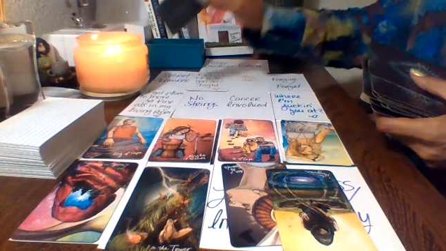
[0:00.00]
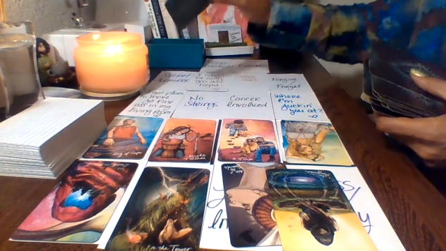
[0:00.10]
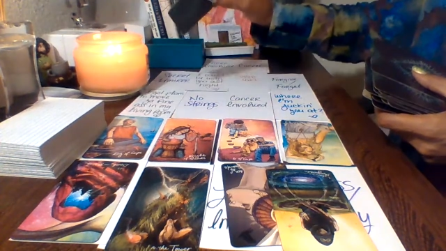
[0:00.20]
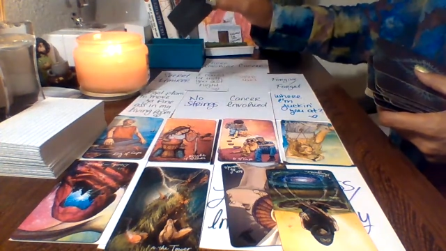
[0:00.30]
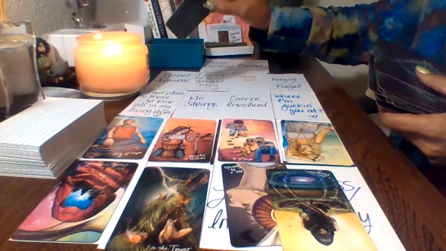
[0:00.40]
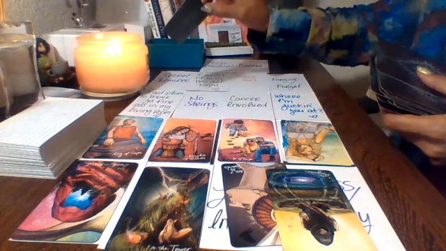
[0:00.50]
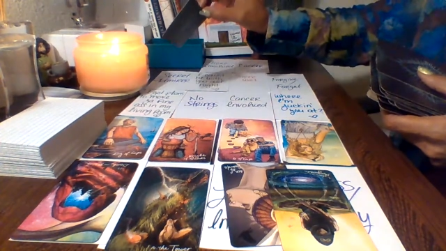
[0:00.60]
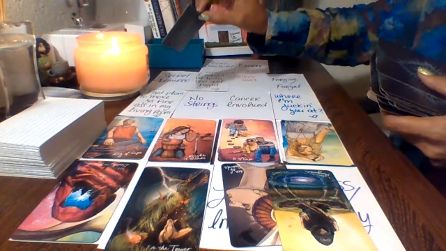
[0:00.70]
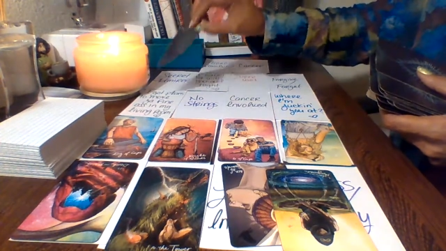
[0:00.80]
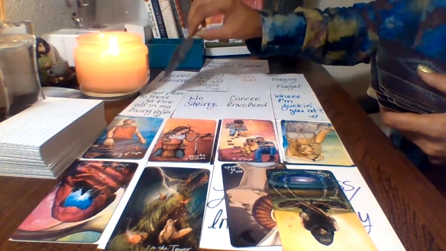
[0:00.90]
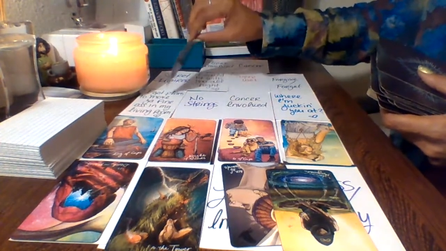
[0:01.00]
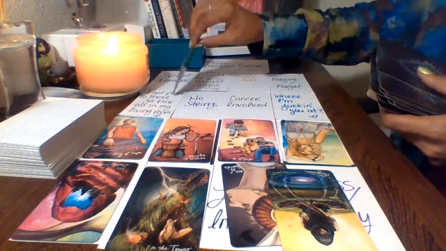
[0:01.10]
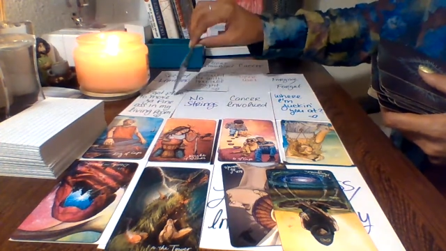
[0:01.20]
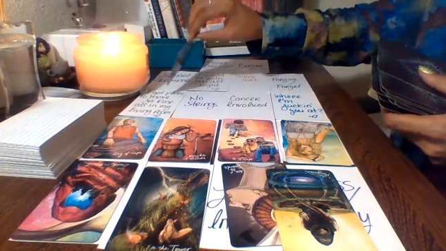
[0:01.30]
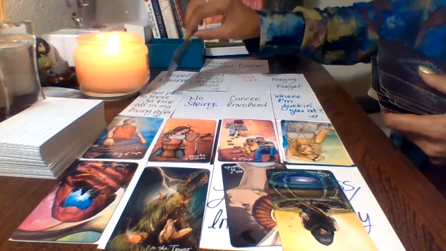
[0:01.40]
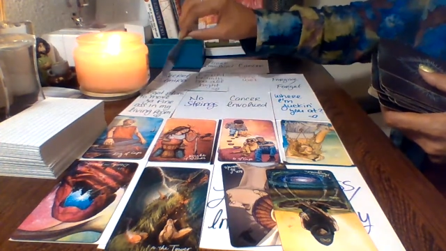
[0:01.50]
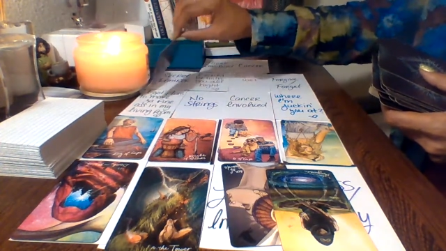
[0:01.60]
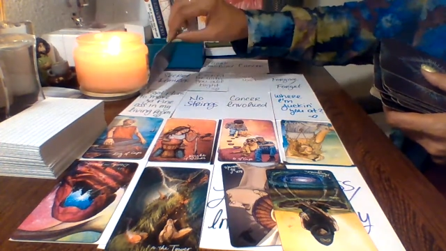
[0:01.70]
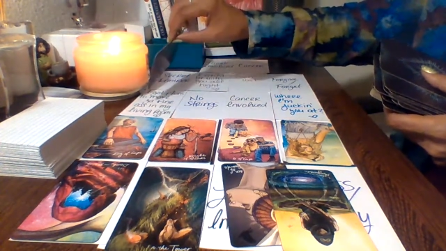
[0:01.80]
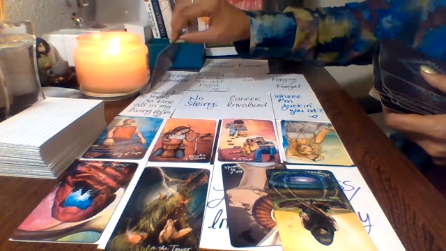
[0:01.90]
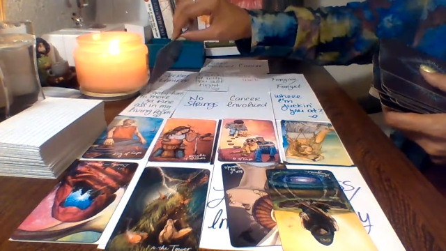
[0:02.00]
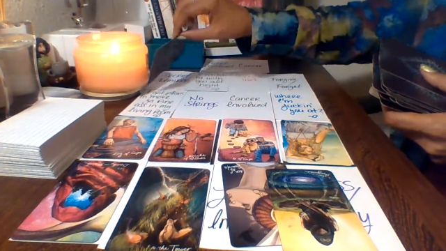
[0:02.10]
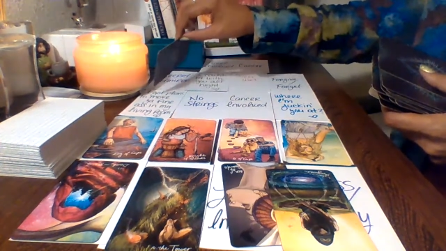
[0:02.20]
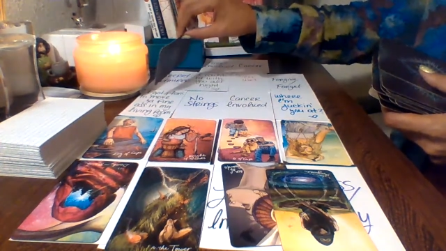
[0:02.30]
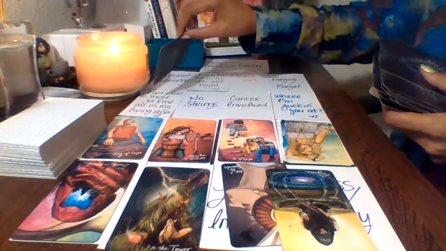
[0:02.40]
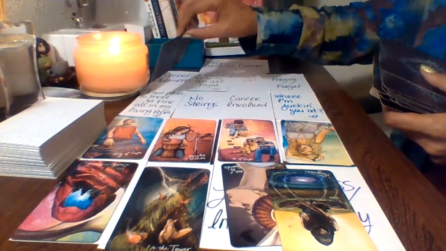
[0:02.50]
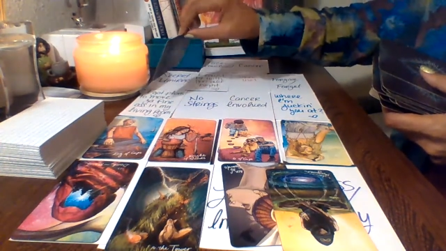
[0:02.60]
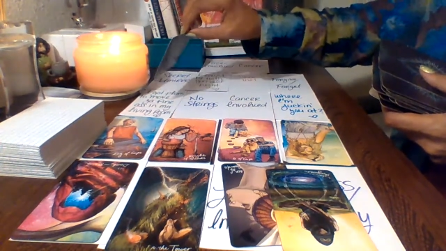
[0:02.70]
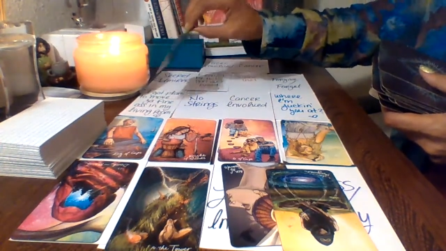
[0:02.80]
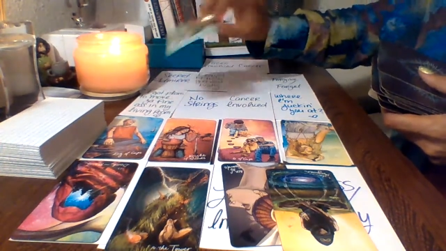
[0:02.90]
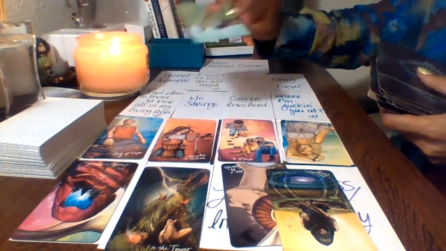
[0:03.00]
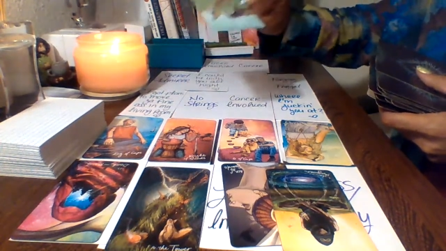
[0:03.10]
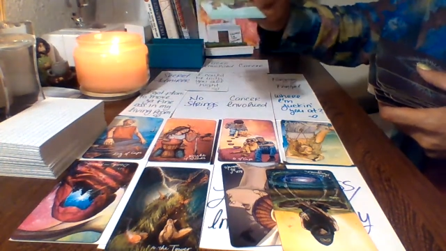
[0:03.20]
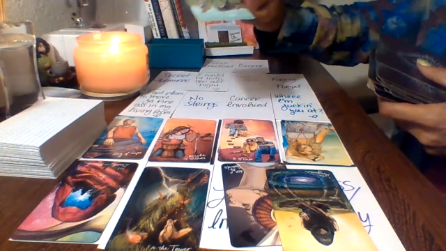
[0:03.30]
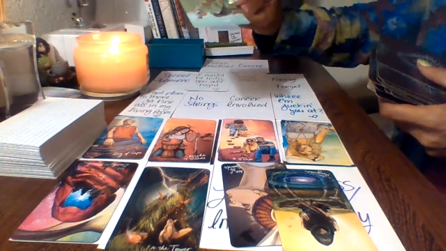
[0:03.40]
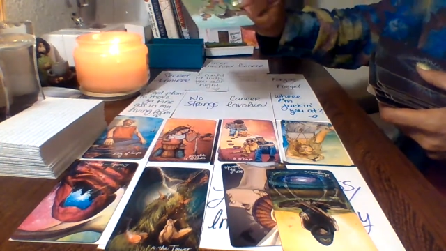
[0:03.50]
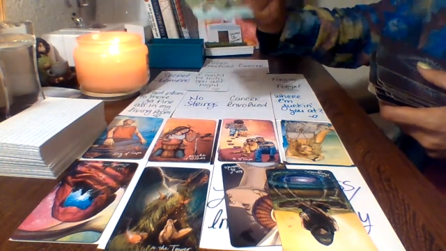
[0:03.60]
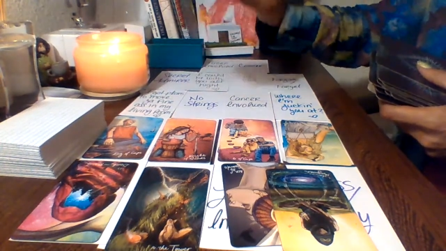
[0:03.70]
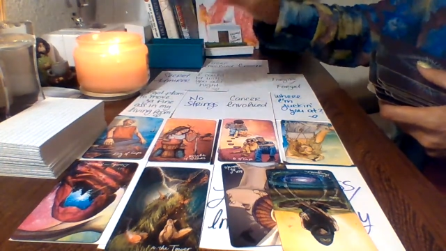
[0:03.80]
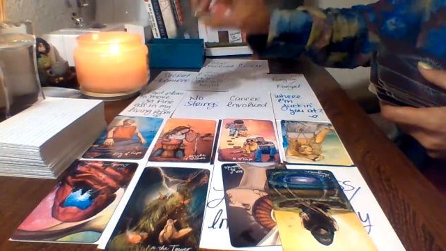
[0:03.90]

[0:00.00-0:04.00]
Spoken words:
[unreadable: no face in view]